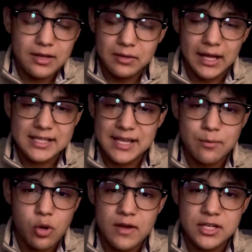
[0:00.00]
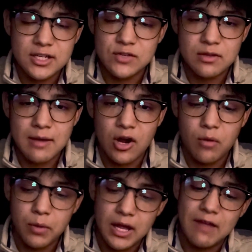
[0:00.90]
like I said, motivation doesn't really matter,
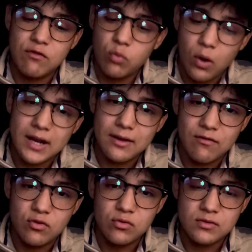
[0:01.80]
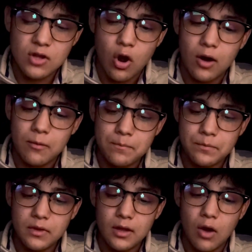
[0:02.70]
but if you are
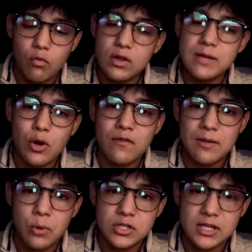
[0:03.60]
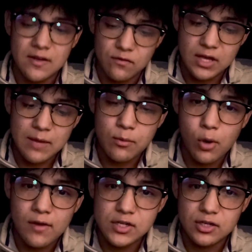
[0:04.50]
a really motivated person, if you keep your
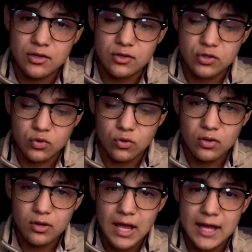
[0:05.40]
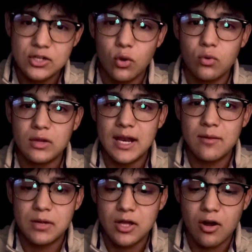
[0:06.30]
motivation under control and don't let
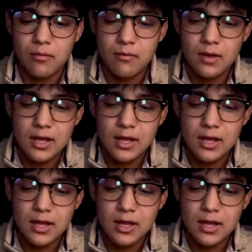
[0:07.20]
it become